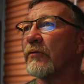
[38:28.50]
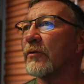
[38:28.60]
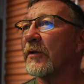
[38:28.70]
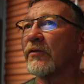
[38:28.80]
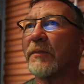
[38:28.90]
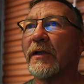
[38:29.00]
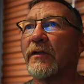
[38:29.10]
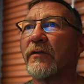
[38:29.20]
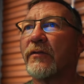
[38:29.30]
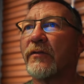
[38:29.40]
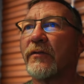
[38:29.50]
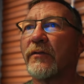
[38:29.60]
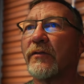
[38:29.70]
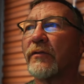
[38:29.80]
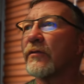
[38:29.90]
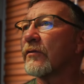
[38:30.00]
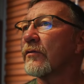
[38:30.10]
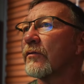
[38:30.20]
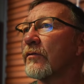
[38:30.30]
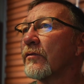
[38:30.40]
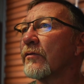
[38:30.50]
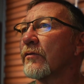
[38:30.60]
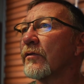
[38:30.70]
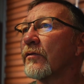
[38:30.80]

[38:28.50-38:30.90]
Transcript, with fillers: one room expense. If